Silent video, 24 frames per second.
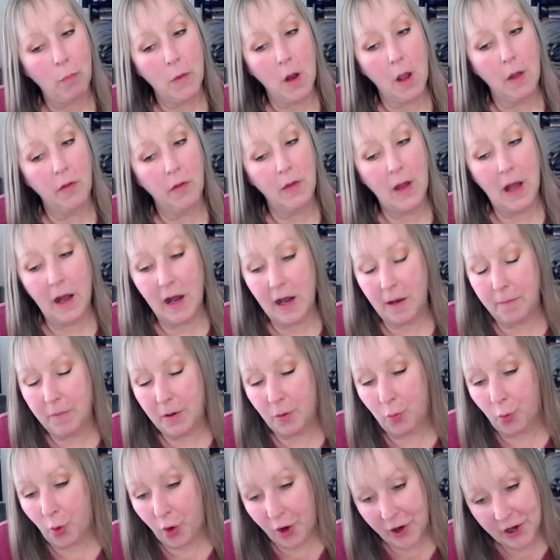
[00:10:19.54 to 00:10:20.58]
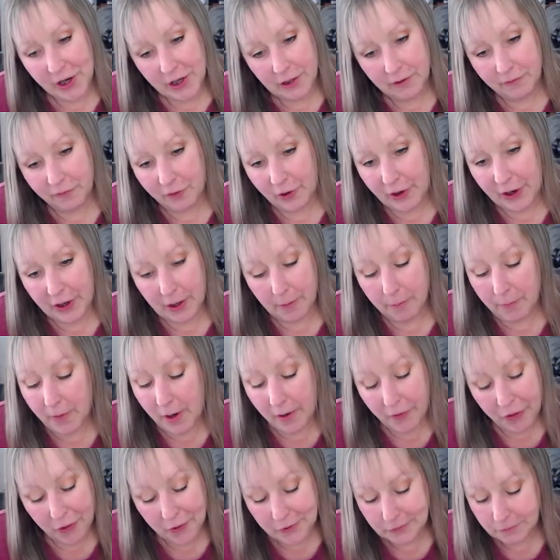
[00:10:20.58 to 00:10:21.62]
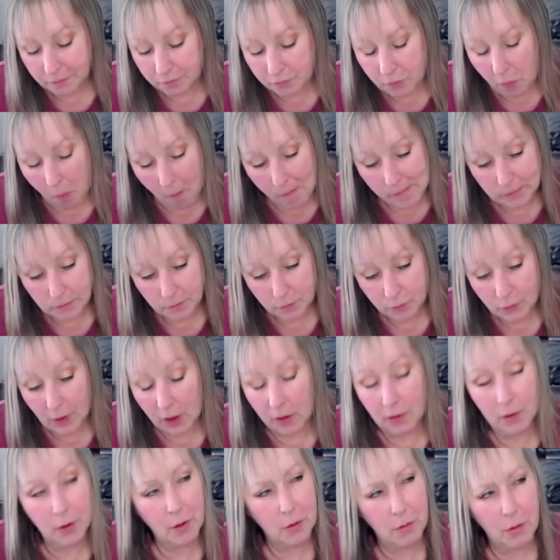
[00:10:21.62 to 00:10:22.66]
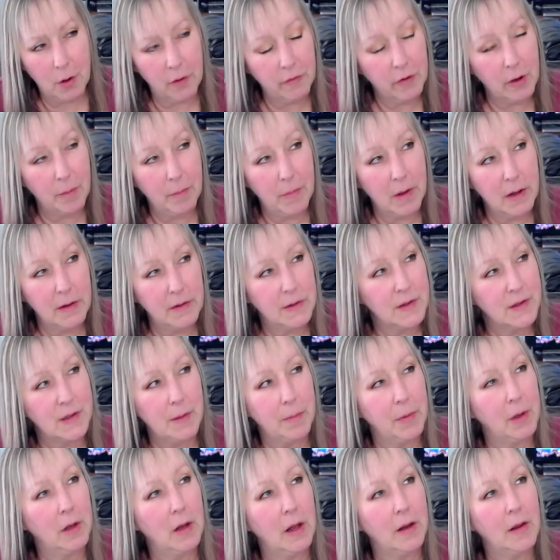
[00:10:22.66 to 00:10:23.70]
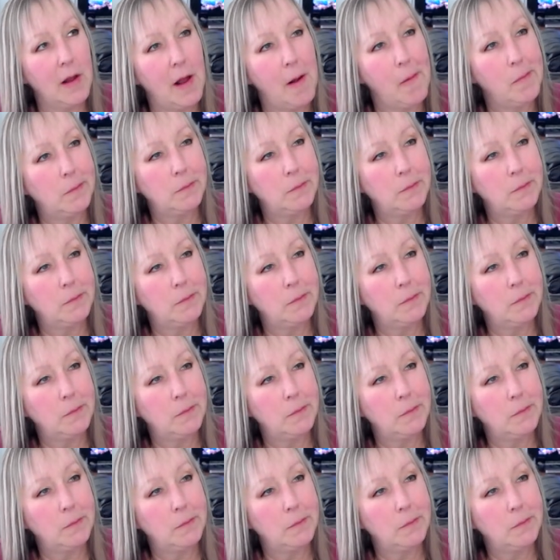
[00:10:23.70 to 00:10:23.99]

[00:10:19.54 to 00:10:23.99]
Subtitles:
that had been working for like a month, a little over a month, something like that.